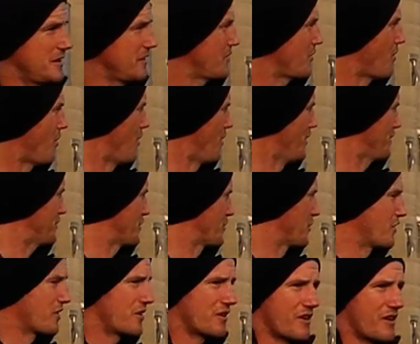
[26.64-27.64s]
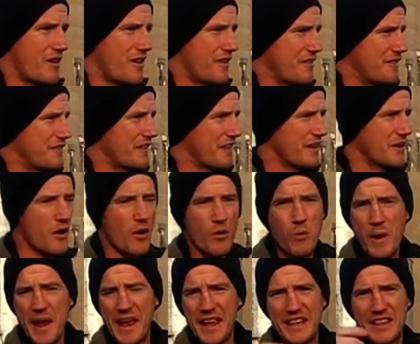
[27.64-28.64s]
author of
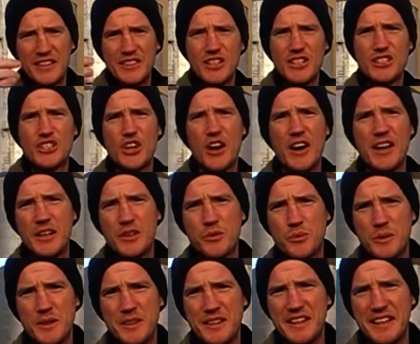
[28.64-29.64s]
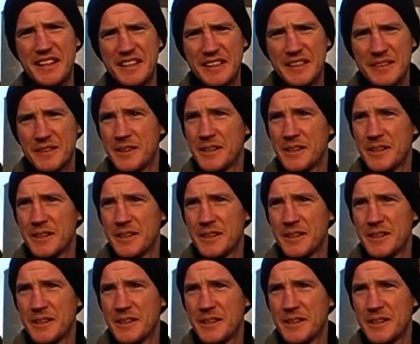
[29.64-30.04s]
Awaken the Giant Within,